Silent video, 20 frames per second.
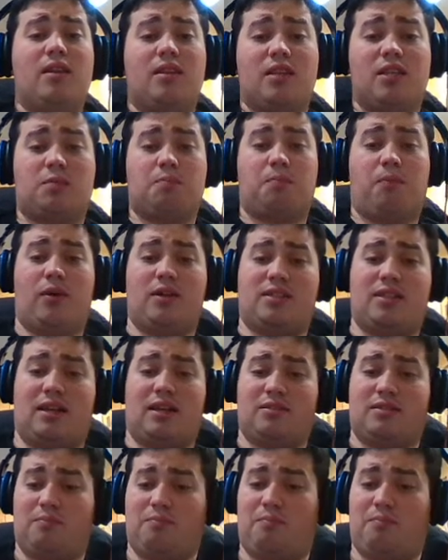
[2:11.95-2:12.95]
this points
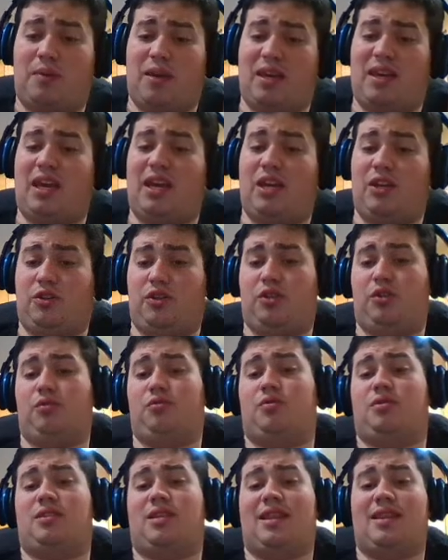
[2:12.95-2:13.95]
out some big
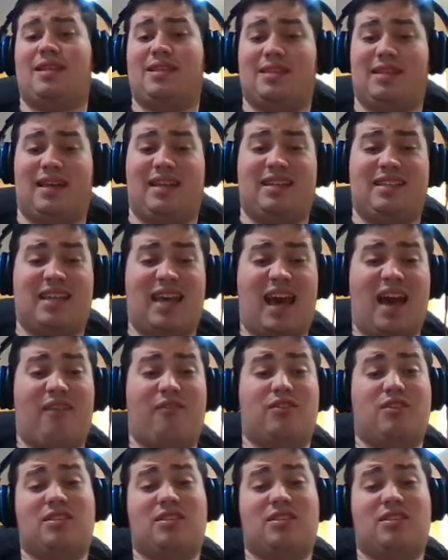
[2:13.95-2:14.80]
issues that these ladies have,